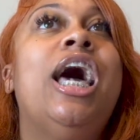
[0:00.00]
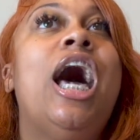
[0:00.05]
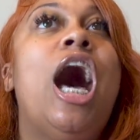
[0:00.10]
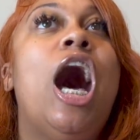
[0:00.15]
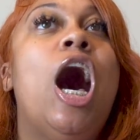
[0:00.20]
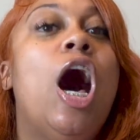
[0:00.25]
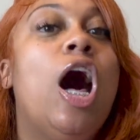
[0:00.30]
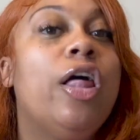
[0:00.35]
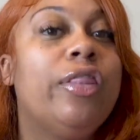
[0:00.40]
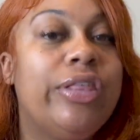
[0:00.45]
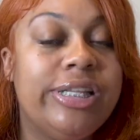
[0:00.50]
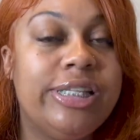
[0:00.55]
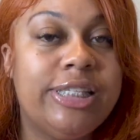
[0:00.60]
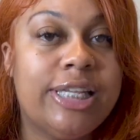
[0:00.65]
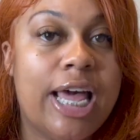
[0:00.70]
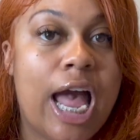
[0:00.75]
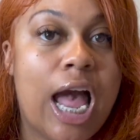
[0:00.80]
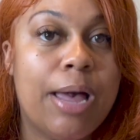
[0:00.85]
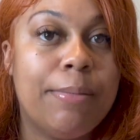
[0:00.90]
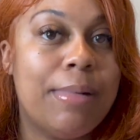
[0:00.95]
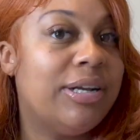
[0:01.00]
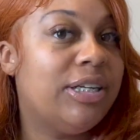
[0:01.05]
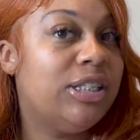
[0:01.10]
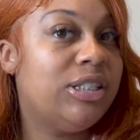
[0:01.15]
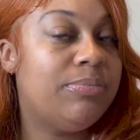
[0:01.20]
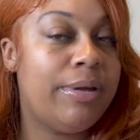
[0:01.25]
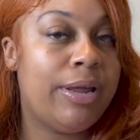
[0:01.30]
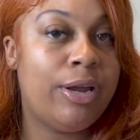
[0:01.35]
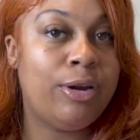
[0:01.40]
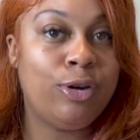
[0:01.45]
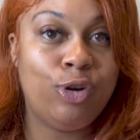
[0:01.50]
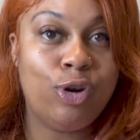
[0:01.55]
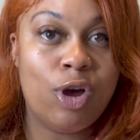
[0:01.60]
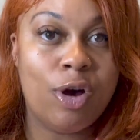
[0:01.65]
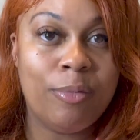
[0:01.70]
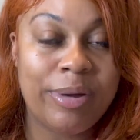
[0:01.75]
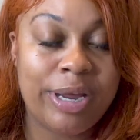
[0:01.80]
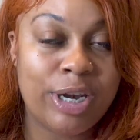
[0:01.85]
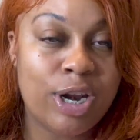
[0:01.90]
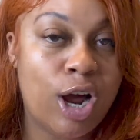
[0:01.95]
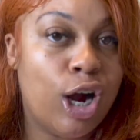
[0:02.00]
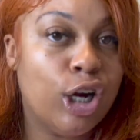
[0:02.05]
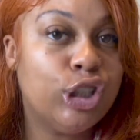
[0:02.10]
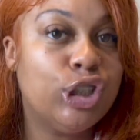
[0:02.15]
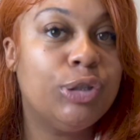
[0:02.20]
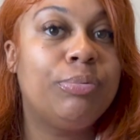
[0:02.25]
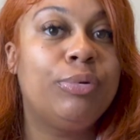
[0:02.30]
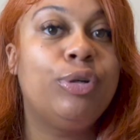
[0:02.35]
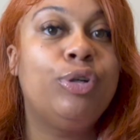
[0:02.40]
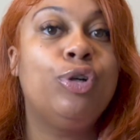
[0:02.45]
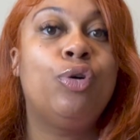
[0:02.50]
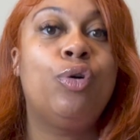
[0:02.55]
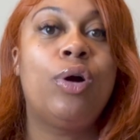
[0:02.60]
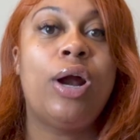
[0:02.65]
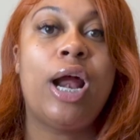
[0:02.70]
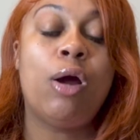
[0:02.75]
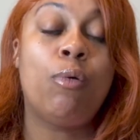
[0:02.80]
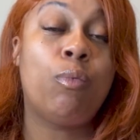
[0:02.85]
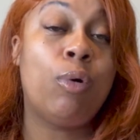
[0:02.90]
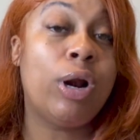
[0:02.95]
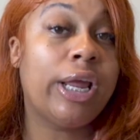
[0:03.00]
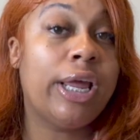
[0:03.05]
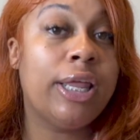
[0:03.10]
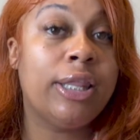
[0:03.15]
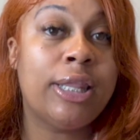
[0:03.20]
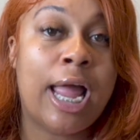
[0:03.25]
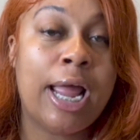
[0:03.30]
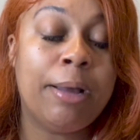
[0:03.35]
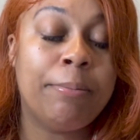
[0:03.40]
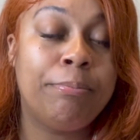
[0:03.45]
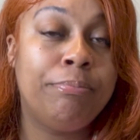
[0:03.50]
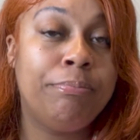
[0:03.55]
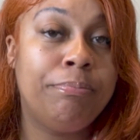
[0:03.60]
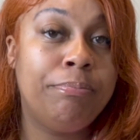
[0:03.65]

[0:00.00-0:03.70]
all this time I just been, you know, being an entrepreneur and working like